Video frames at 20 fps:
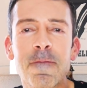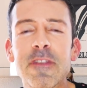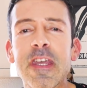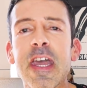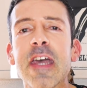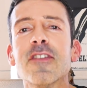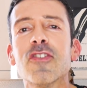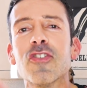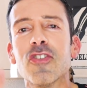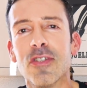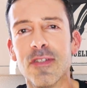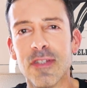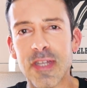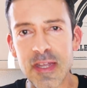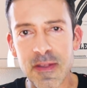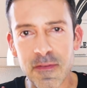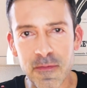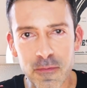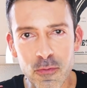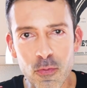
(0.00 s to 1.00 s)
that the
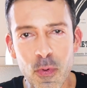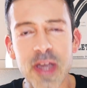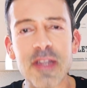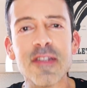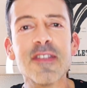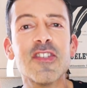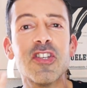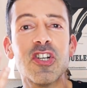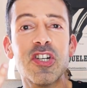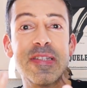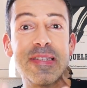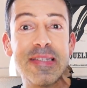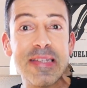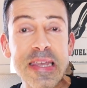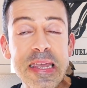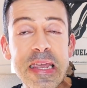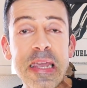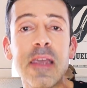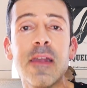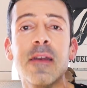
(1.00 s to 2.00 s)
influencer
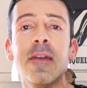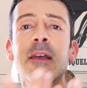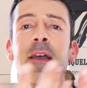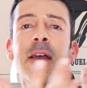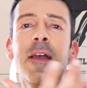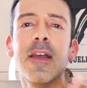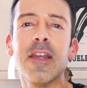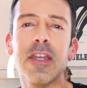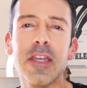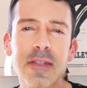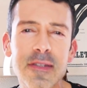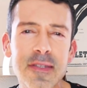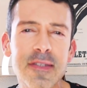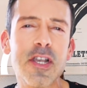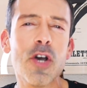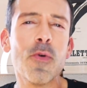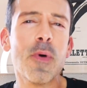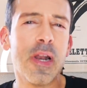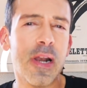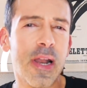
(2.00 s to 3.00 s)
skin, it's
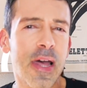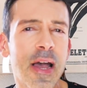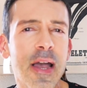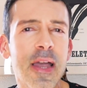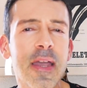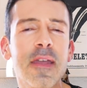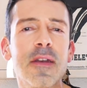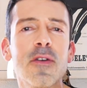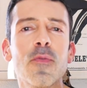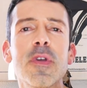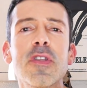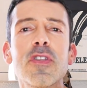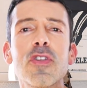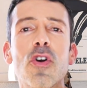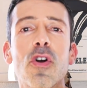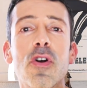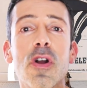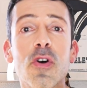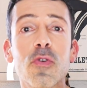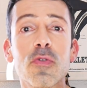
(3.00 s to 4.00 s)
so aligned with
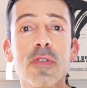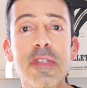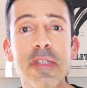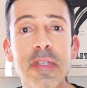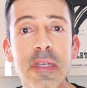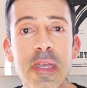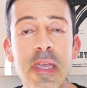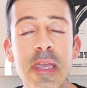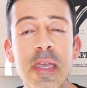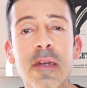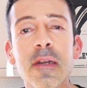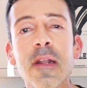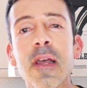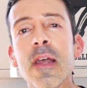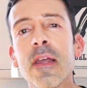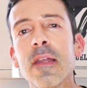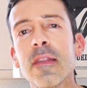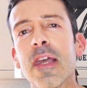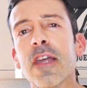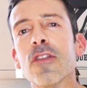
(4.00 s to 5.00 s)
your own skin
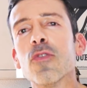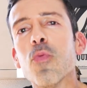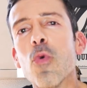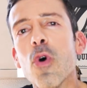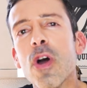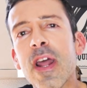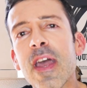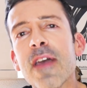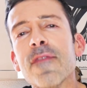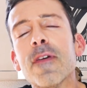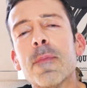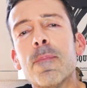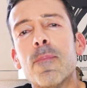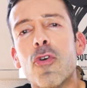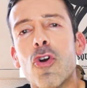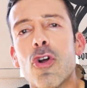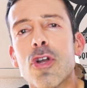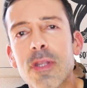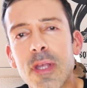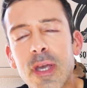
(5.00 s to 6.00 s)
that whatever
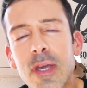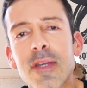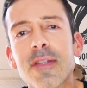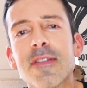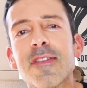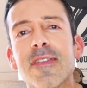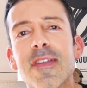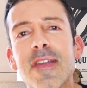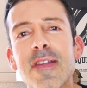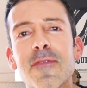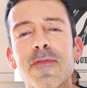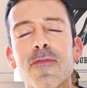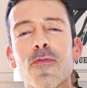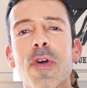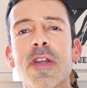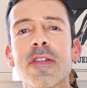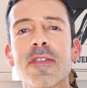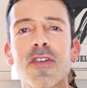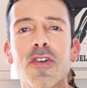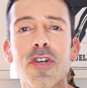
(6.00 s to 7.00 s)
products the
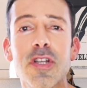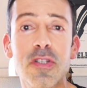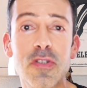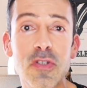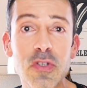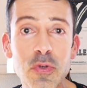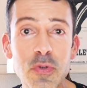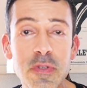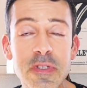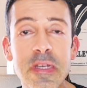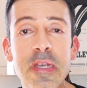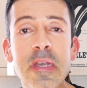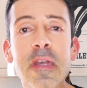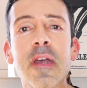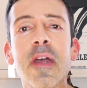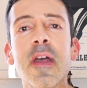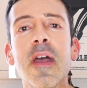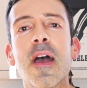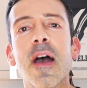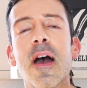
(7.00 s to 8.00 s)
influencer is using
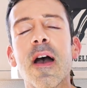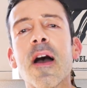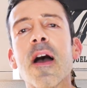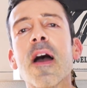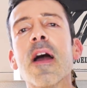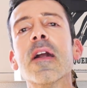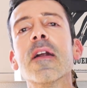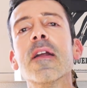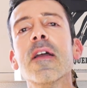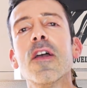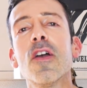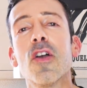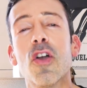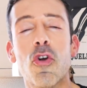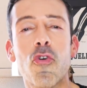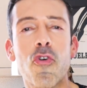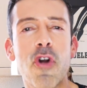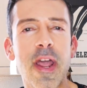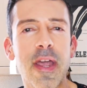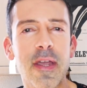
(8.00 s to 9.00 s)
are
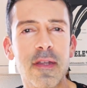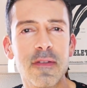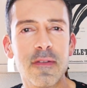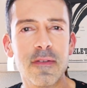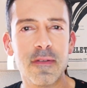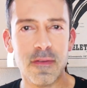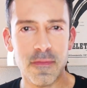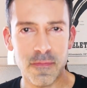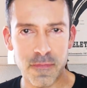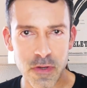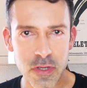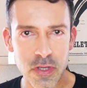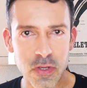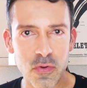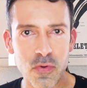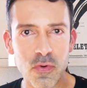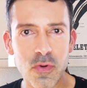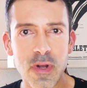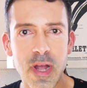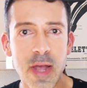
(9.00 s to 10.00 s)
correct for
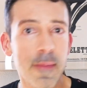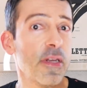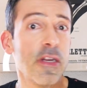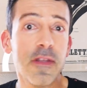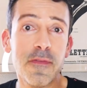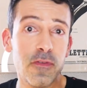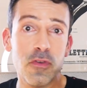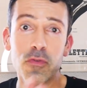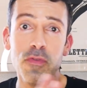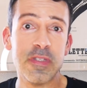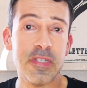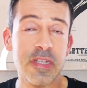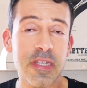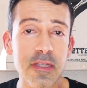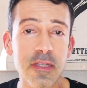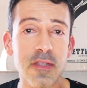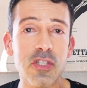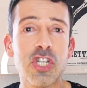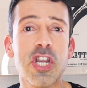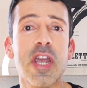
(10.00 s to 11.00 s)
you? I mean, if you see
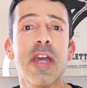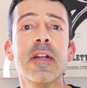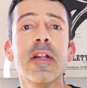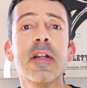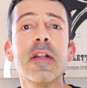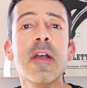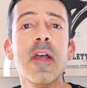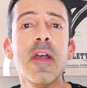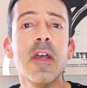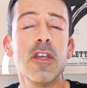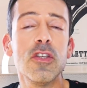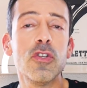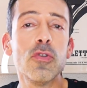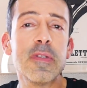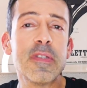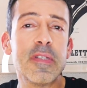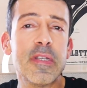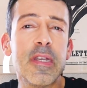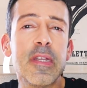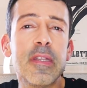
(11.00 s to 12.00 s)
the channel, you'll
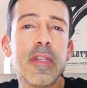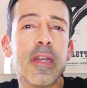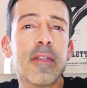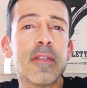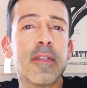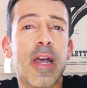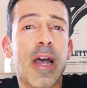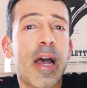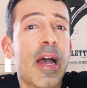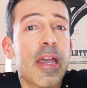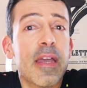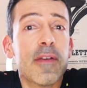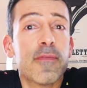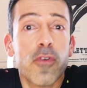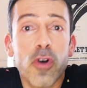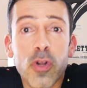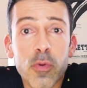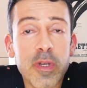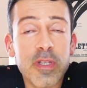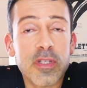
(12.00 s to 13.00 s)
see that I have
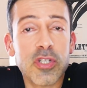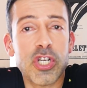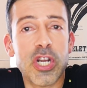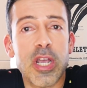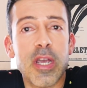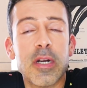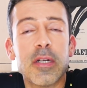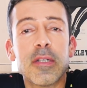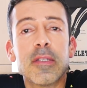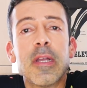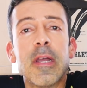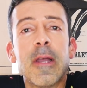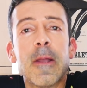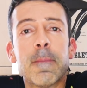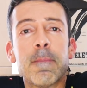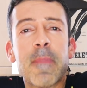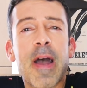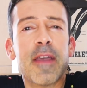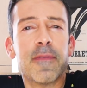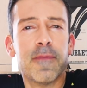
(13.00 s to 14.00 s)
always shared
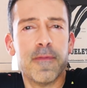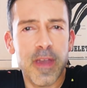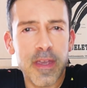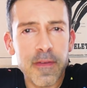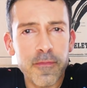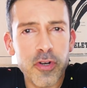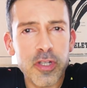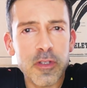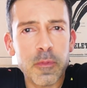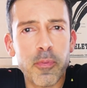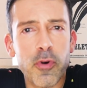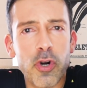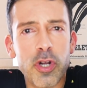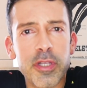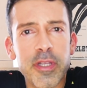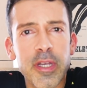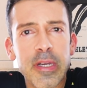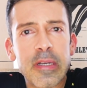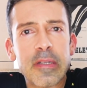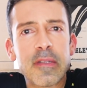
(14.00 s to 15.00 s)
my favorite
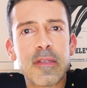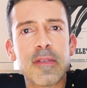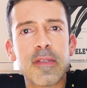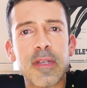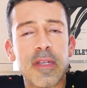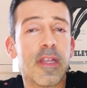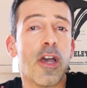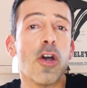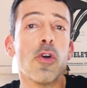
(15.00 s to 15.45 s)
products, and I